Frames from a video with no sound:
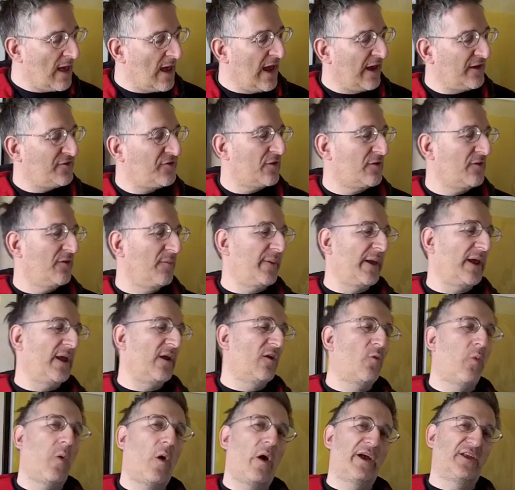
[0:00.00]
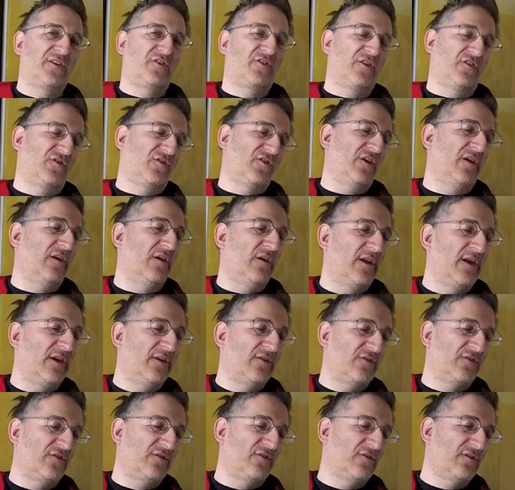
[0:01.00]
He shouldn't have been quite so
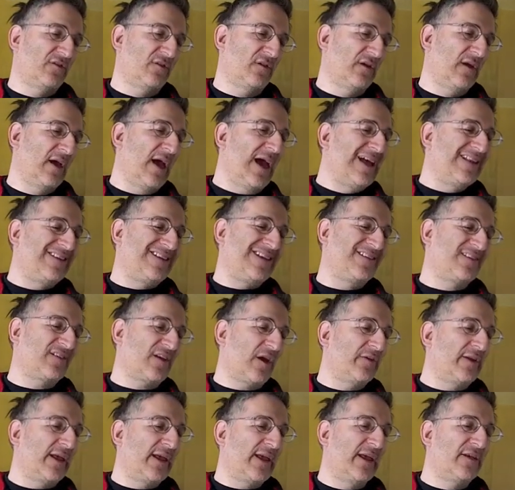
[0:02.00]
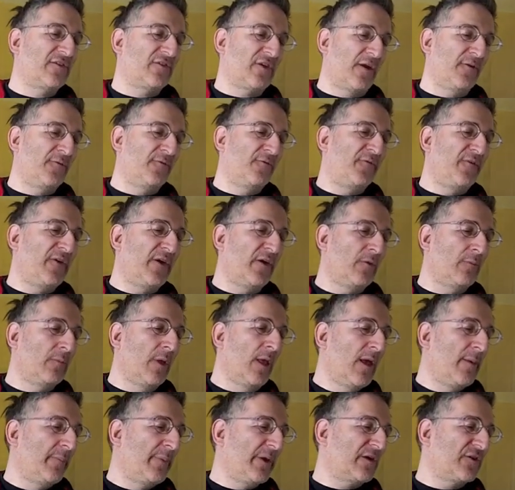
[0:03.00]
churlish, disowning his own film
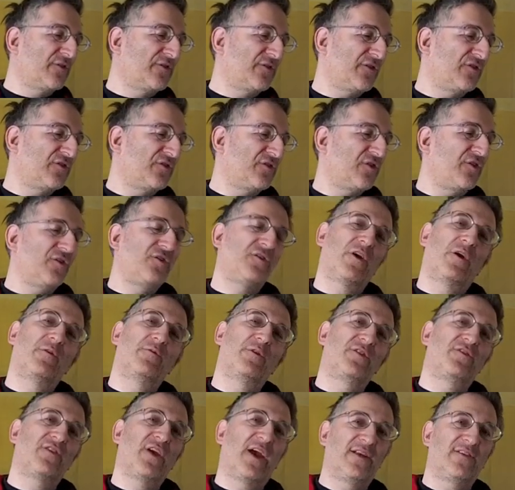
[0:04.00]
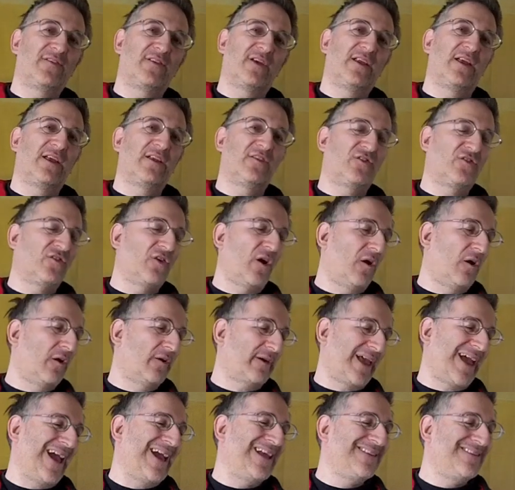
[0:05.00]
because the studio rejected his
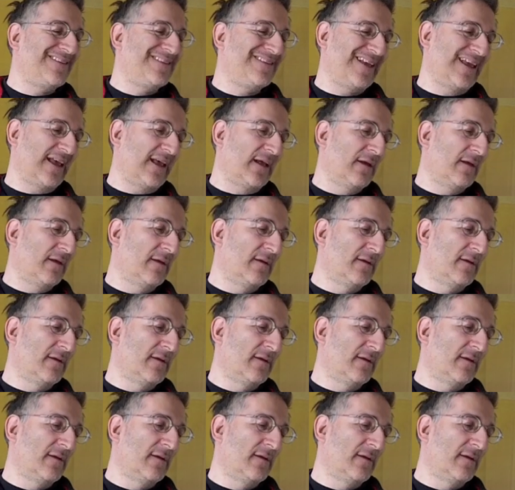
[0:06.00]
dark ending.